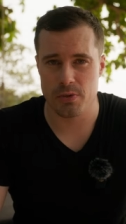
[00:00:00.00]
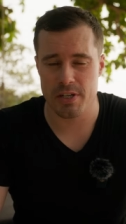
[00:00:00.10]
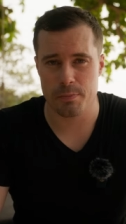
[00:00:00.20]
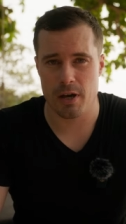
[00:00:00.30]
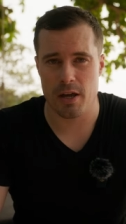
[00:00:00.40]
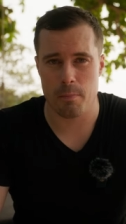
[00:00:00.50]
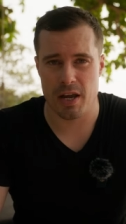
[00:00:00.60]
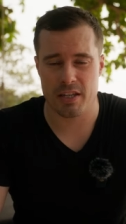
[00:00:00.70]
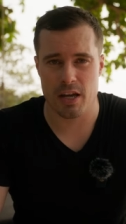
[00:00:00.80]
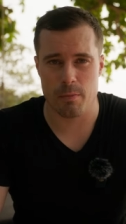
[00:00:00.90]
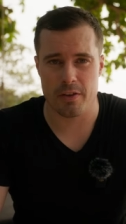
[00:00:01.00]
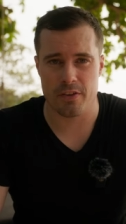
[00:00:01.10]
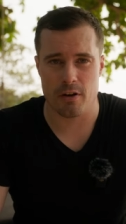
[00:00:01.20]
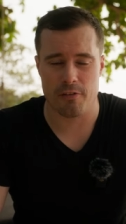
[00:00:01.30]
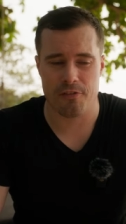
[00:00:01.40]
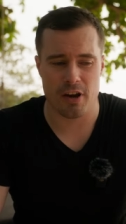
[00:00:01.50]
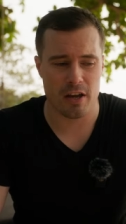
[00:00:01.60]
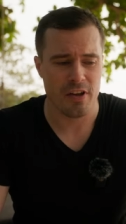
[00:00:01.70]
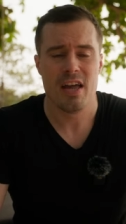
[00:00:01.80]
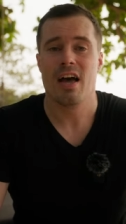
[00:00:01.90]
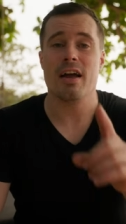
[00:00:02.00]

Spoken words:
II as my main camera and the R5.